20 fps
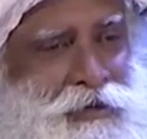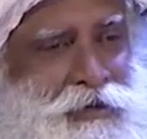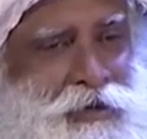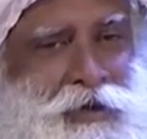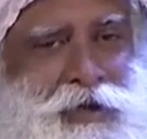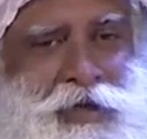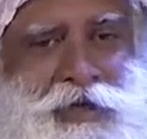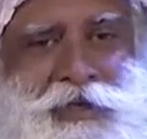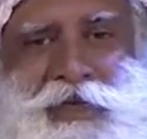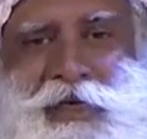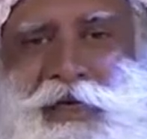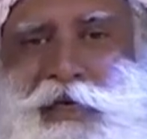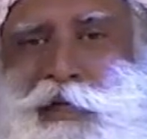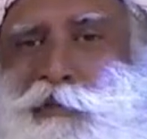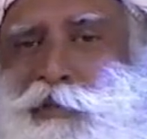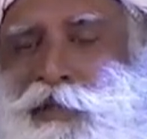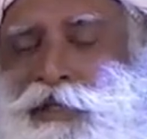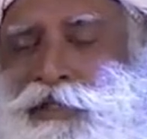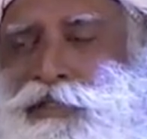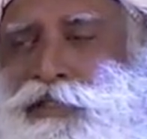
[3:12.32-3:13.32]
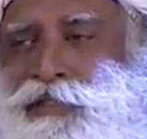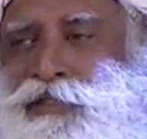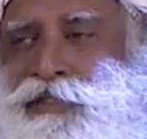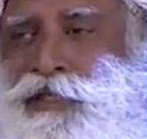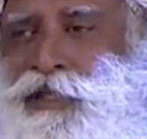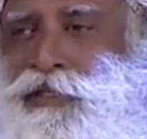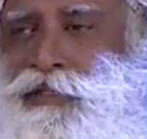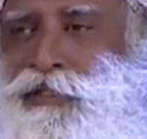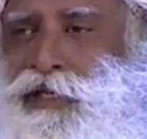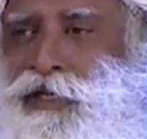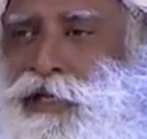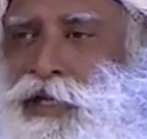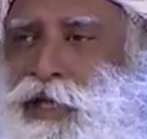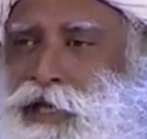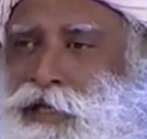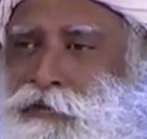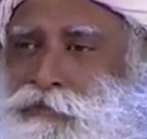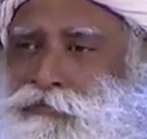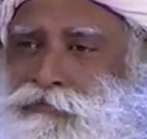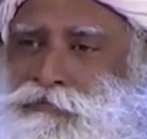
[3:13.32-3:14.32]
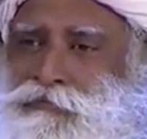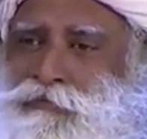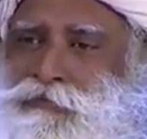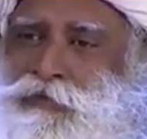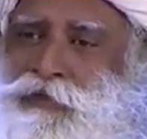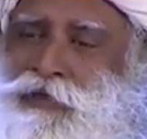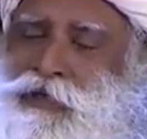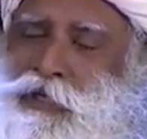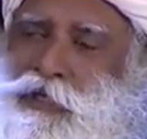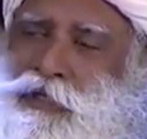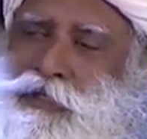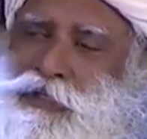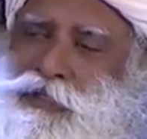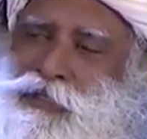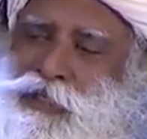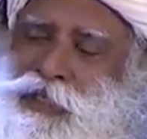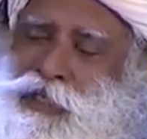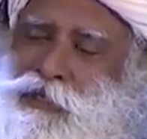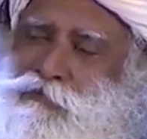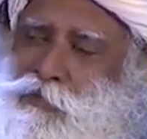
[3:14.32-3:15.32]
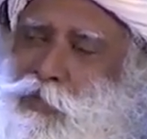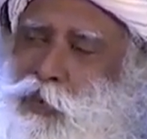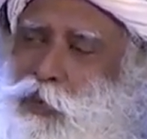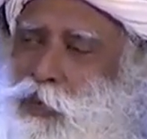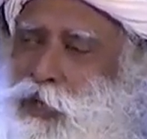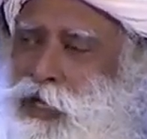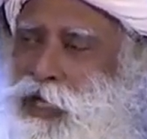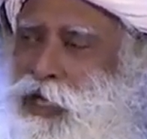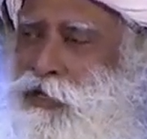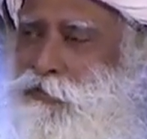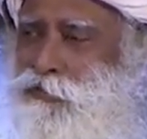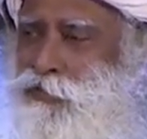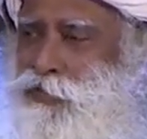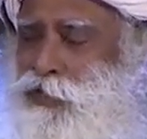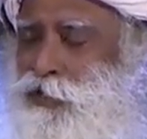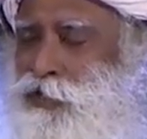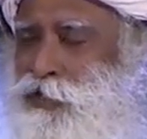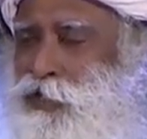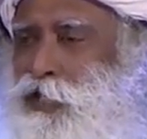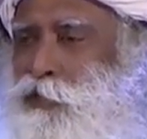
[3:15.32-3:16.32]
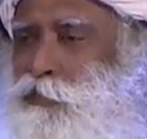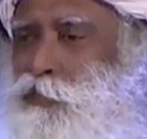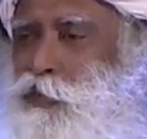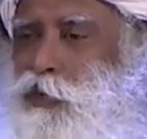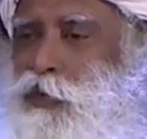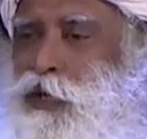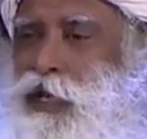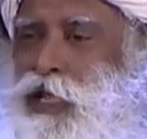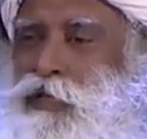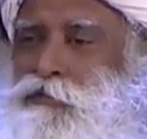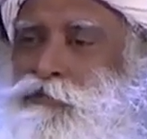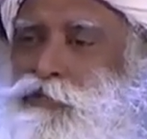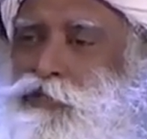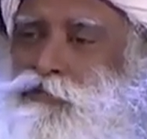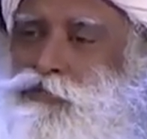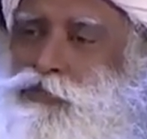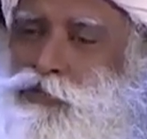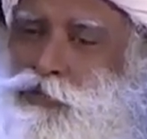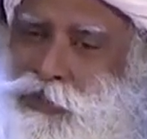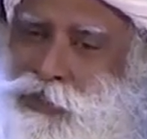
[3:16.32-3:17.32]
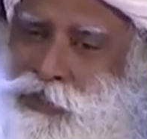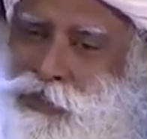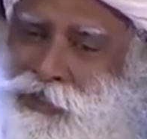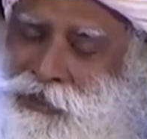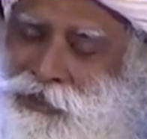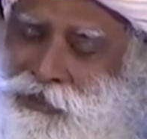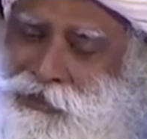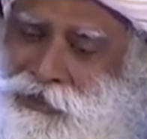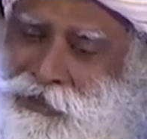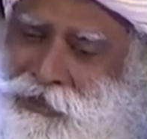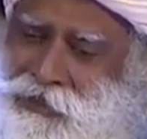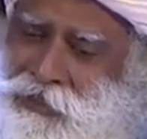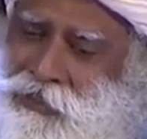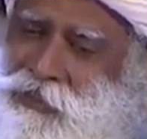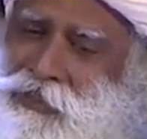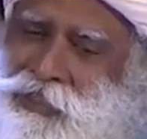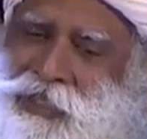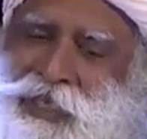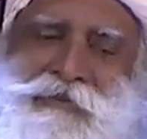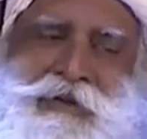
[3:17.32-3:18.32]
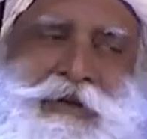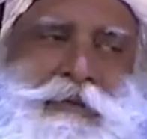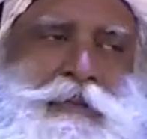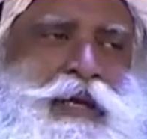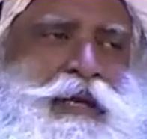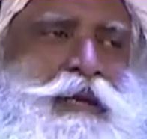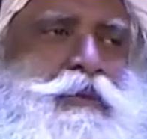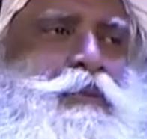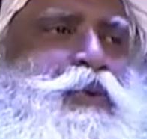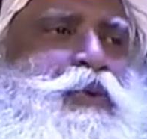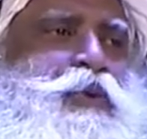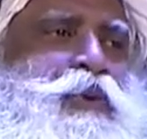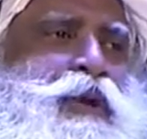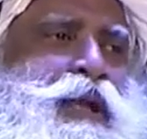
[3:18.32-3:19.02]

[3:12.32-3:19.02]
On a daily basis, does a knife save more lives or take more lives? If you see, it is saving many more